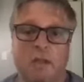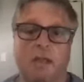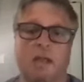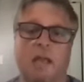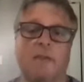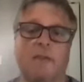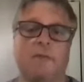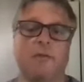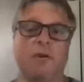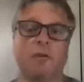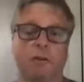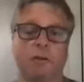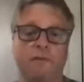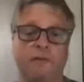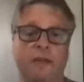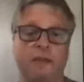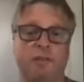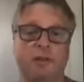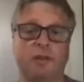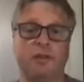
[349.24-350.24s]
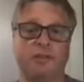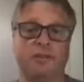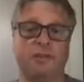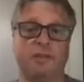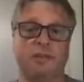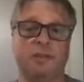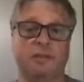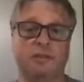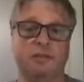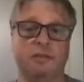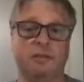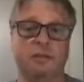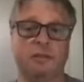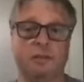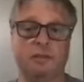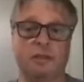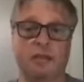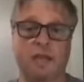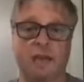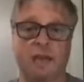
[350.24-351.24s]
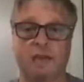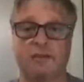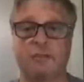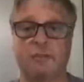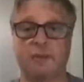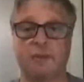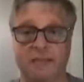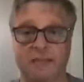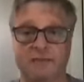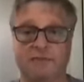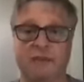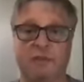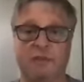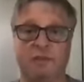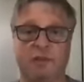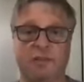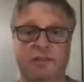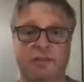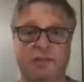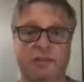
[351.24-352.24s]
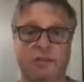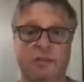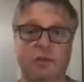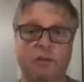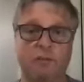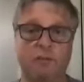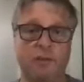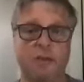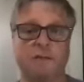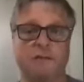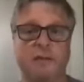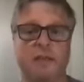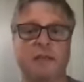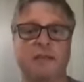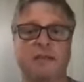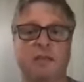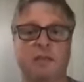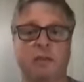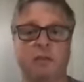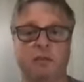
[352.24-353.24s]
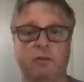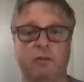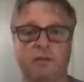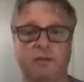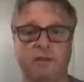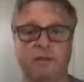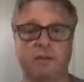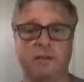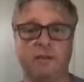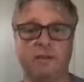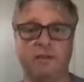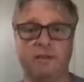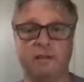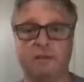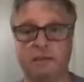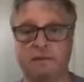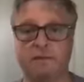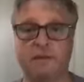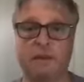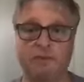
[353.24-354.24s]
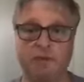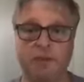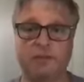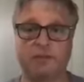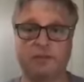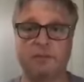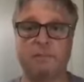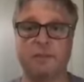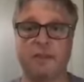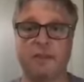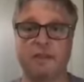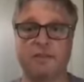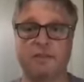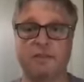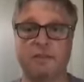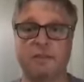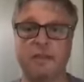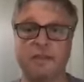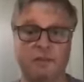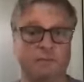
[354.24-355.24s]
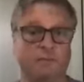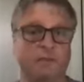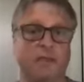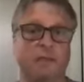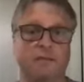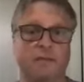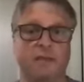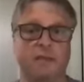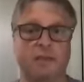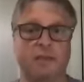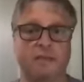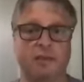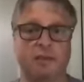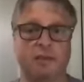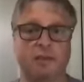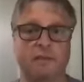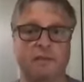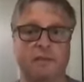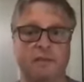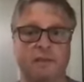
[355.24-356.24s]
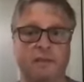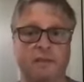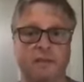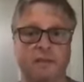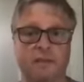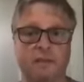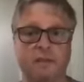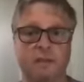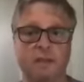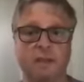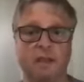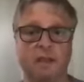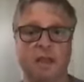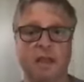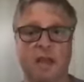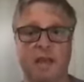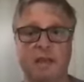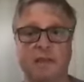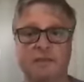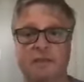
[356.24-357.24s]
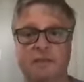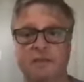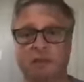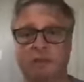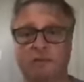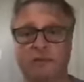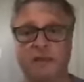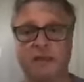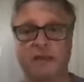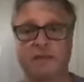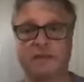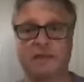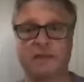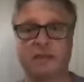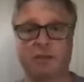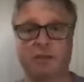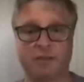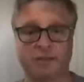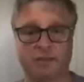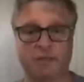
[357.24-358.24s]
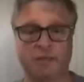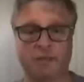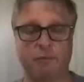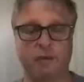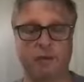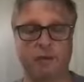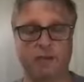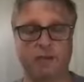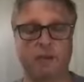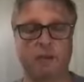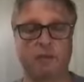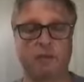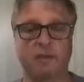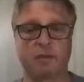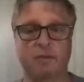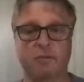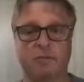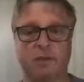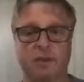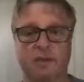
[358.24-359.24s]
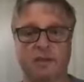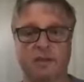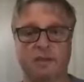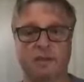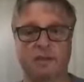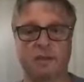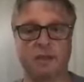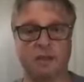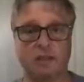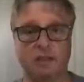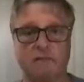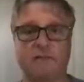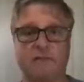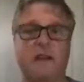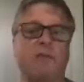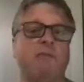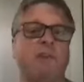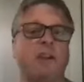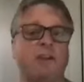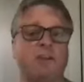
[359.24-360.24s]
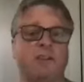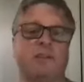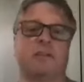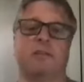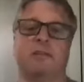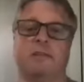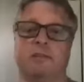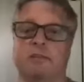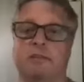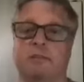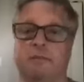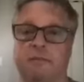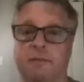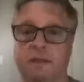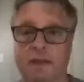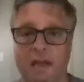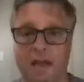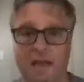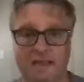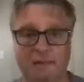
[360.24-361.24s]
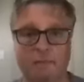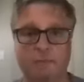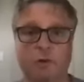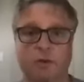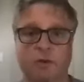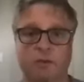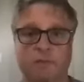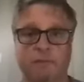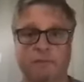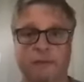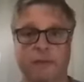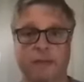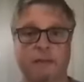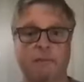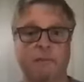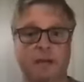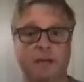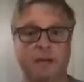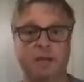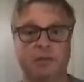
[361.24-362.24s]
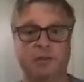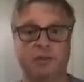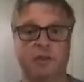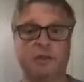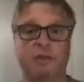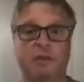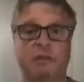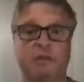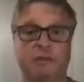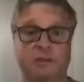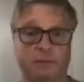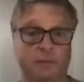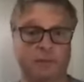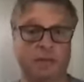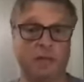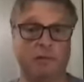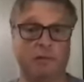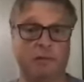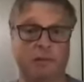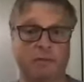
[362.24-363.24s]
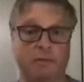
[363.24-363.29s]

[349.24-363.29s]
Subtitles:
If you're not VAT registered, and somebody is VAT registered, you're paying VAT on your fees, the VAT registered person isn't paying VAT on the fees. And if there's no VAT on the sale price or the cost price, the VAT registered sort of has a much bigger margin to play with.